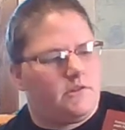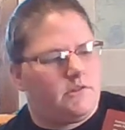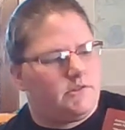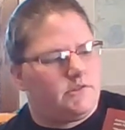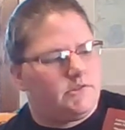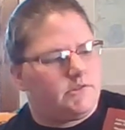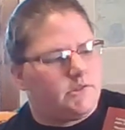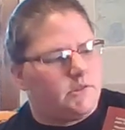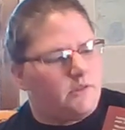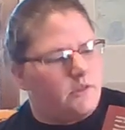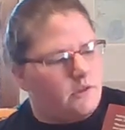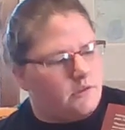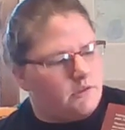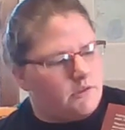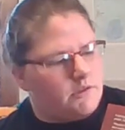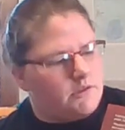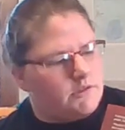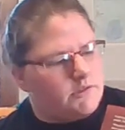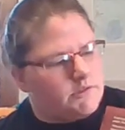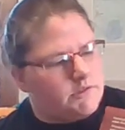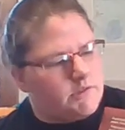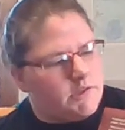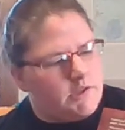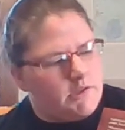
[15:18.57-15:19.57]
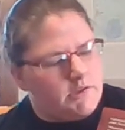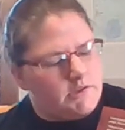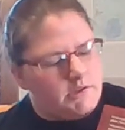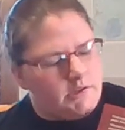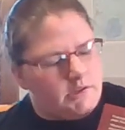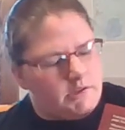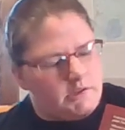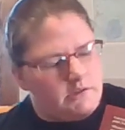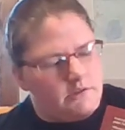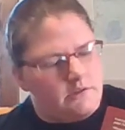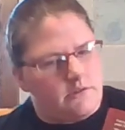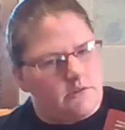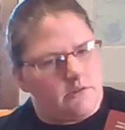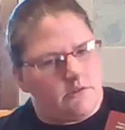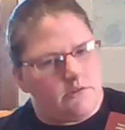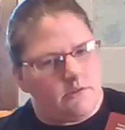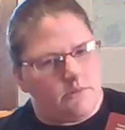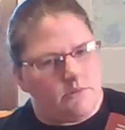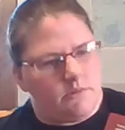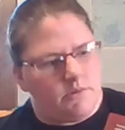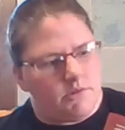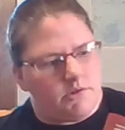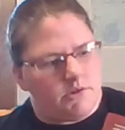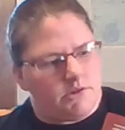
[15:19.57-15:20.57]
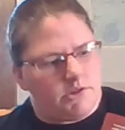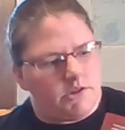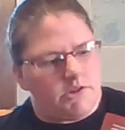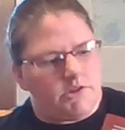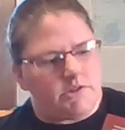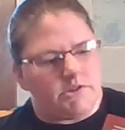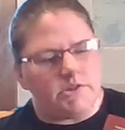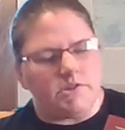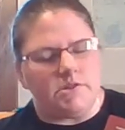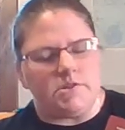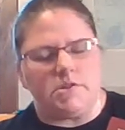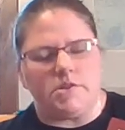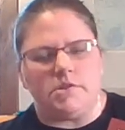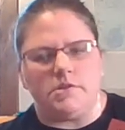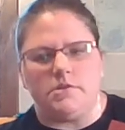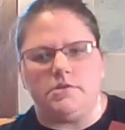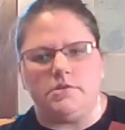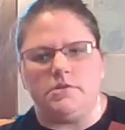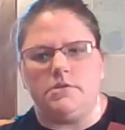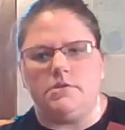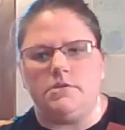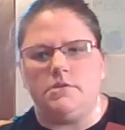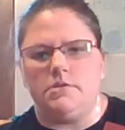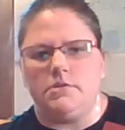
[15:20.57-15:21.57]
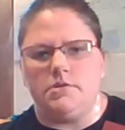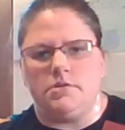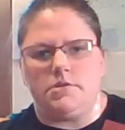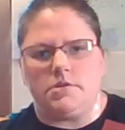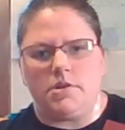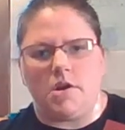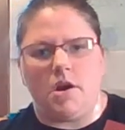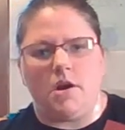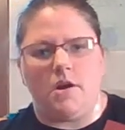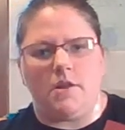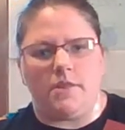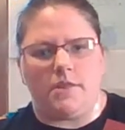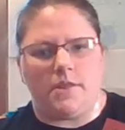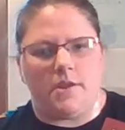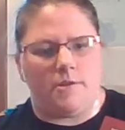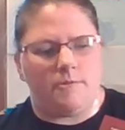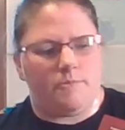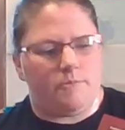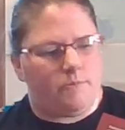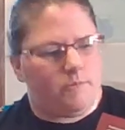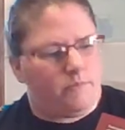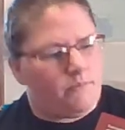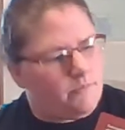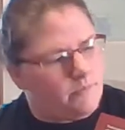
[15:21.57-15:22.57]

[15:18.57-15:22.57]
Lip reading: as long as they did what Jesus had taught them.